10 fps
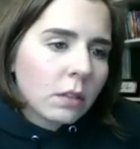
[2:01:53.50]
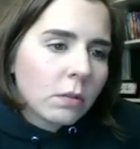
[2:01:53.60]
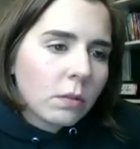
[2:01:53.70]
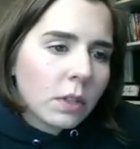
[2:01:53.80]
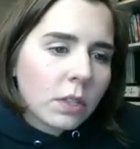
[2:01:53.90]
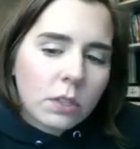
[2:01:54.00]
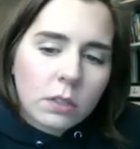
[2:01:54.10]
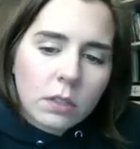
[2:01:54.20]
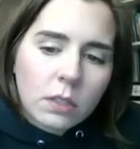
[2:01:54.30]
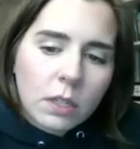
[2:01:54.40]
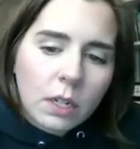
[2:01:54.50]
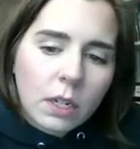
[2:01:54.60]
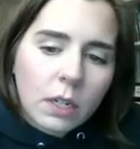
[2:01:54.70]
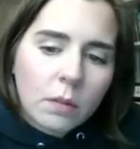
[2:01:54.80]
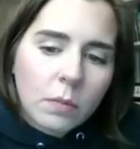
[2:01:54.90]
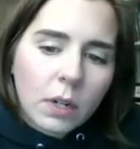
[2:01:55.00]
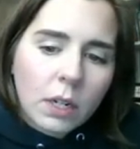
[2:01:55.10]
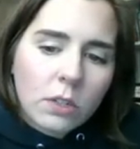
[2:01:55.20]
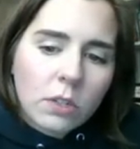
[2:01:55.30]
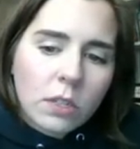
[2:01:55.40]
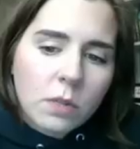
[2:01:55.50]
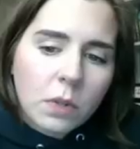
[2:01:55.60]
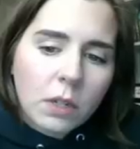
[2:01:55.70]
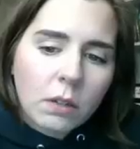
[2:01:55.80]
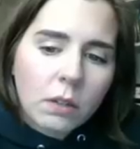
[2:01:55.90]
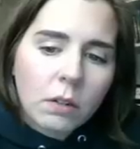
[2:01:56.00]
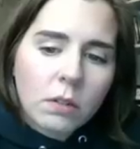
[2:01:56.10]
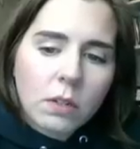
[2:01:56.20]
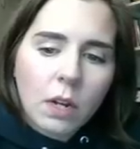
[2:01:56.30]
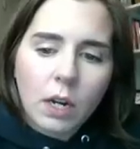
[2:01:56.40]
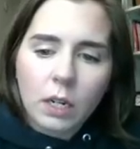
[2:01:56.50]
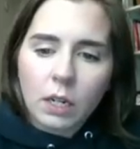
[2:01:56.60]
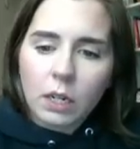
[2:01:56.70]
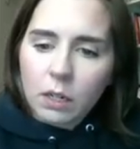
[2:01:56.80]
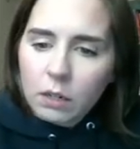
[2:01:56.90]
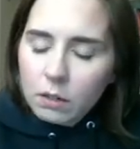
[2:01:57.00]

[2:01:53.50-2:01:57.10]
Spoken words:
which looks like it might just be a little tiny